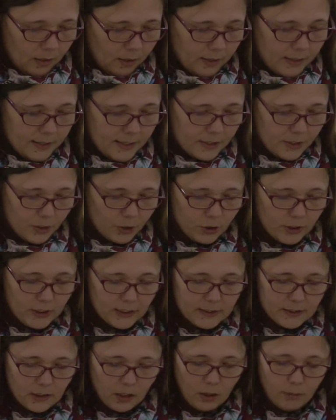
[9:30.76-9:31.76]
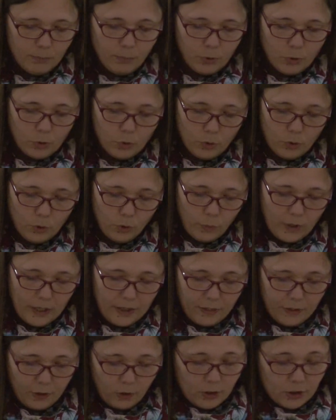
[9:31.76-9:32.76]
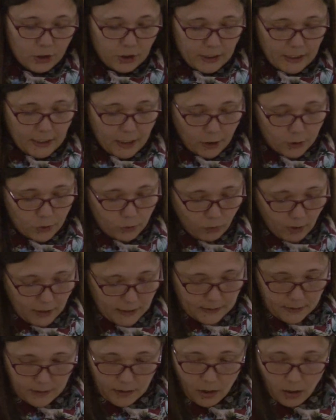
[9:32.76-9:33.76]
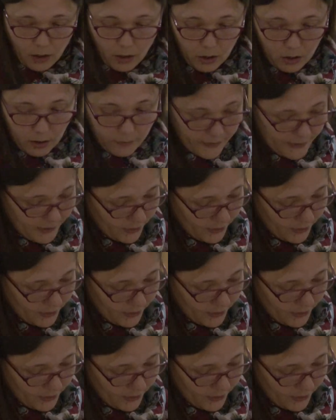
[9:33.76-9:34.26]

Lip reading: This is a good example where theology goes right to the heart of